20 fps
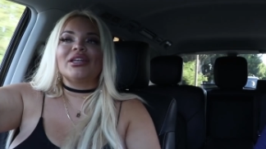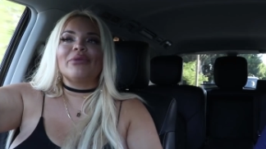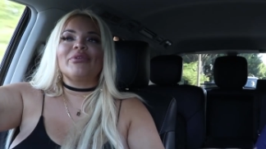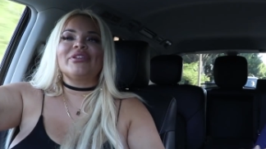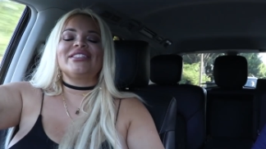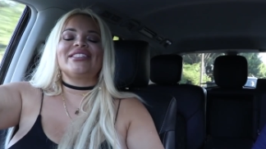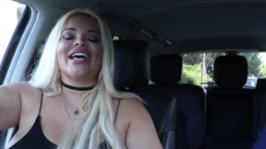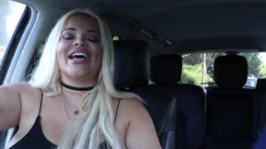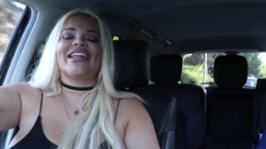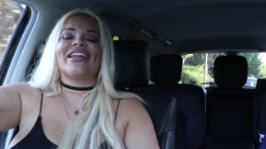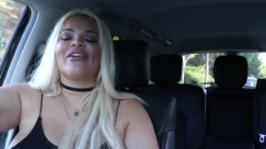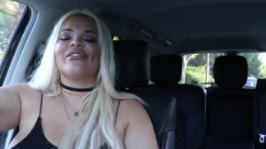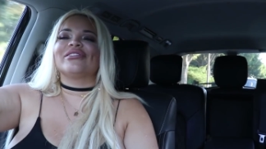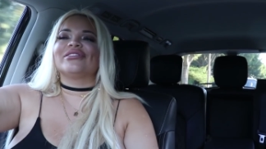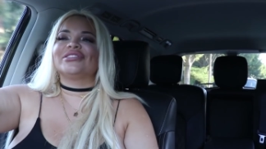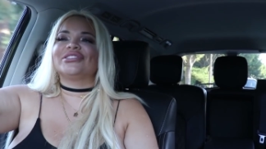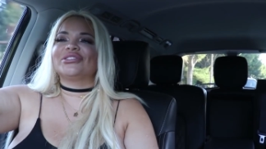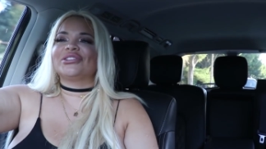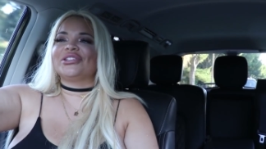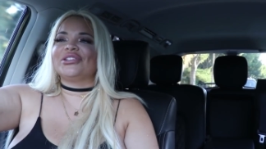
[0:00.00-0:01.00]
Someone said, oh, it
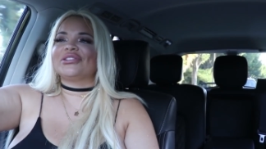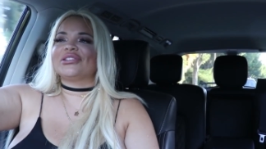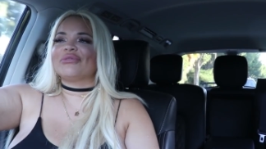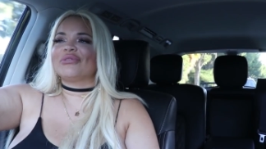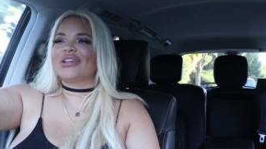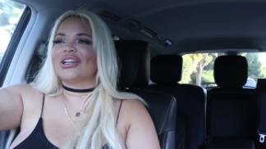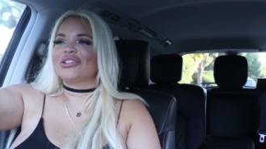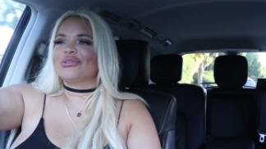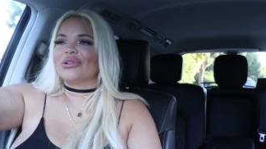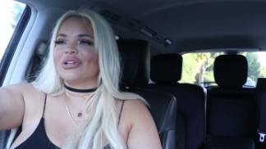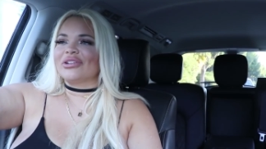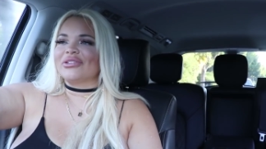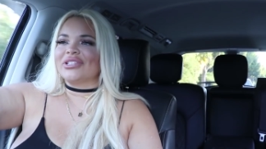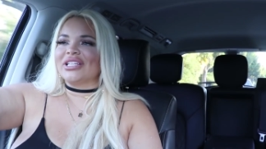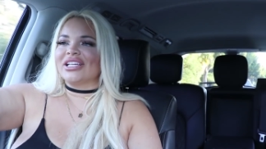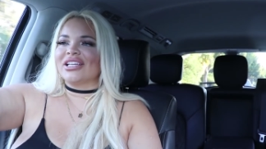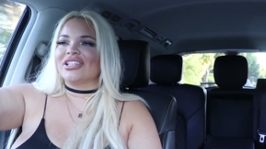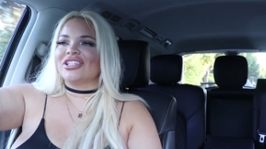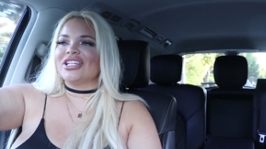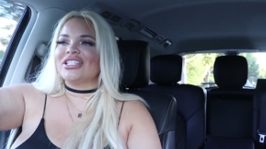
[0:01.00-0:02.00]
was so cute. Someone on Twitter was
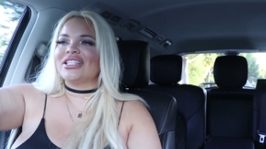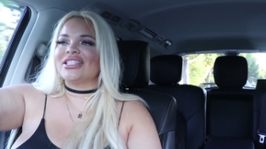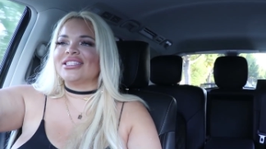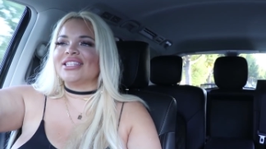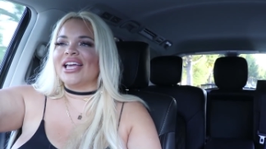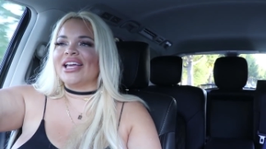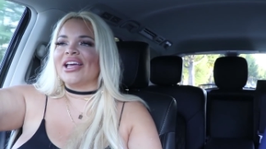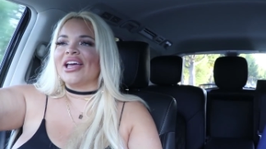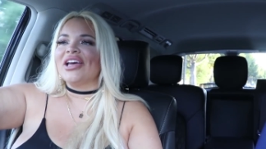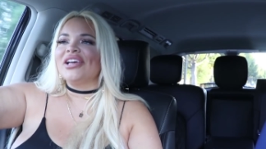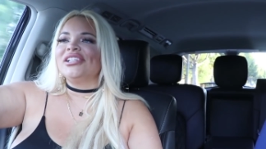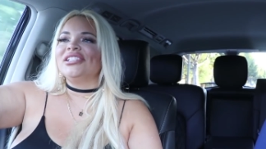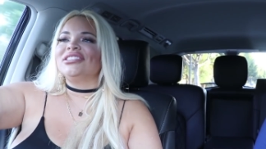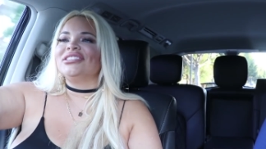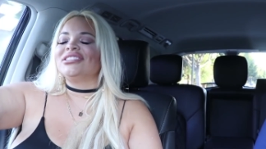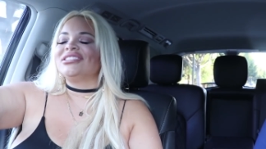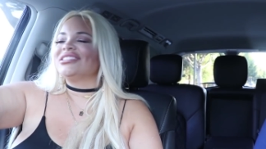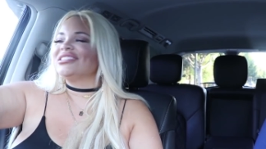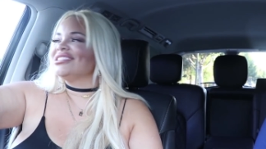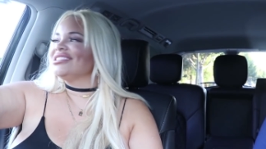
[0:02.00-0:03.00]
like, Jason's like,
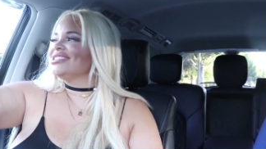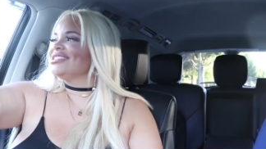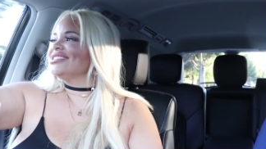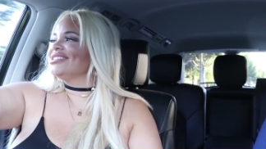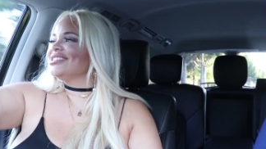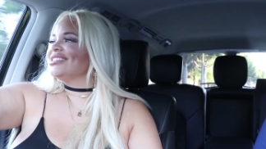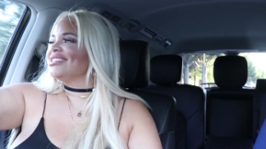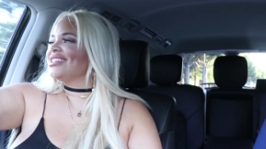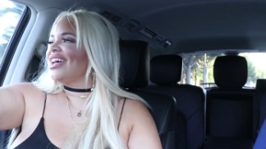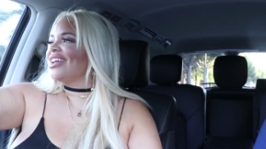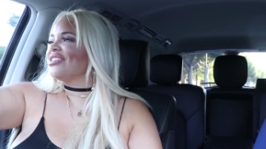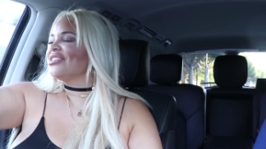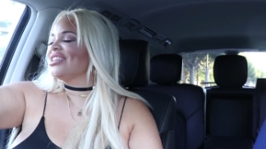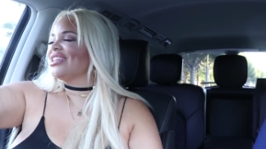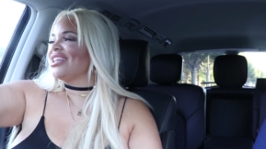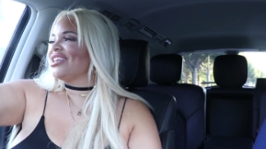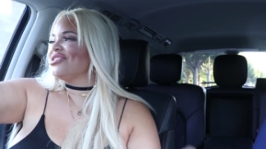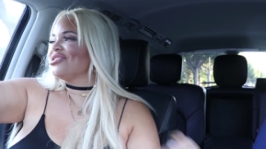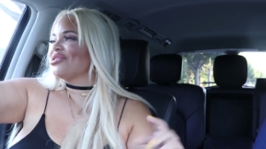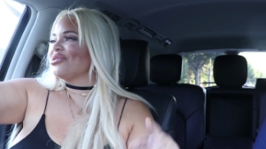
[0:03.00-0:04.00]
I don't
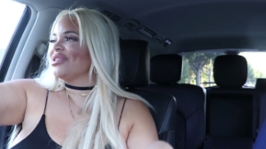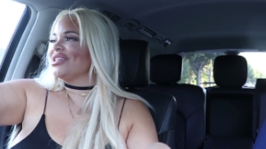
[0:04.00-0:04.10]
think they use